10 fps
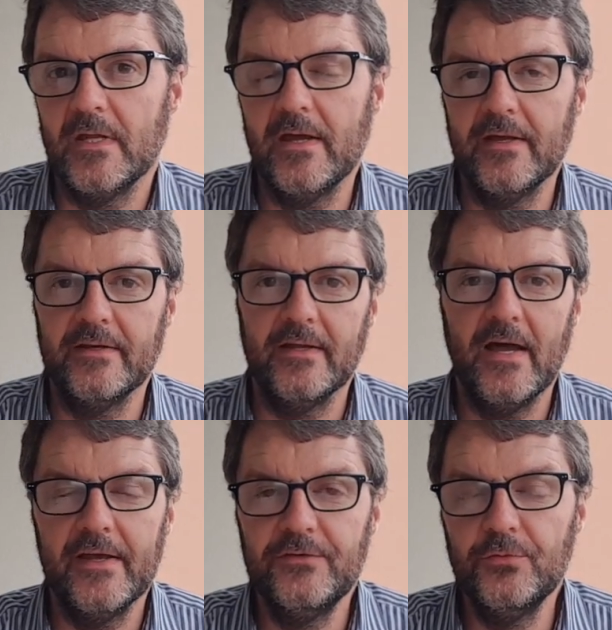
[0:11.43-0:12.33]
and
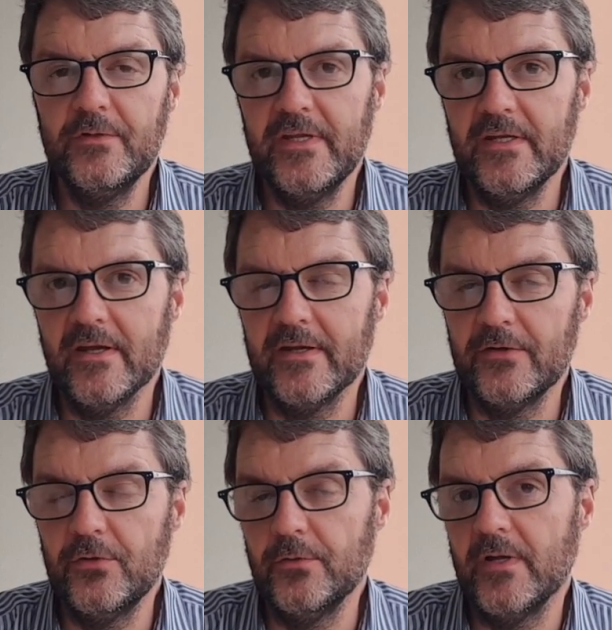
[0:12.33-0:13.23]
I do need a
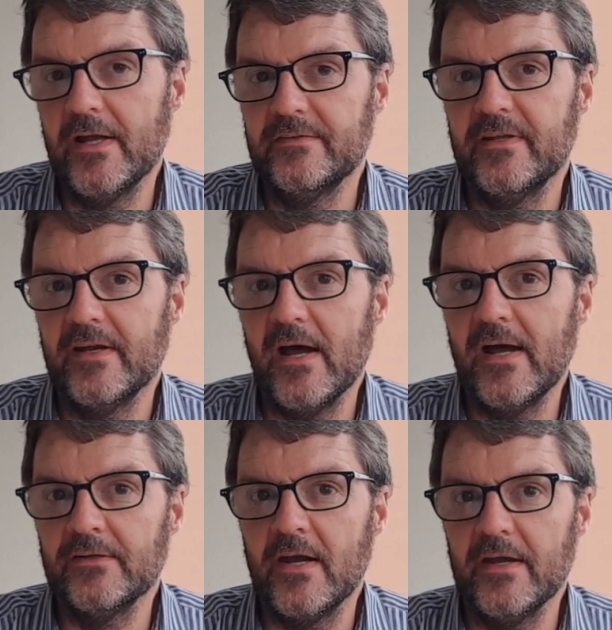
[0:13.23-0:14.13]
good antenna
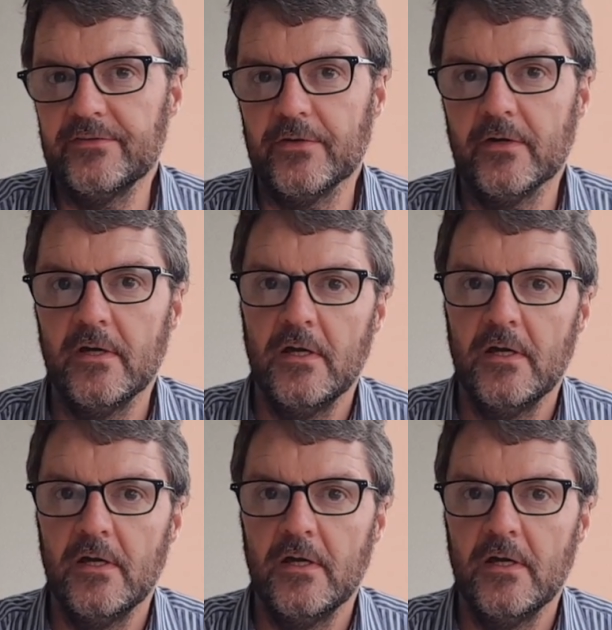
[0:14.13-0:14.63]
analyzer.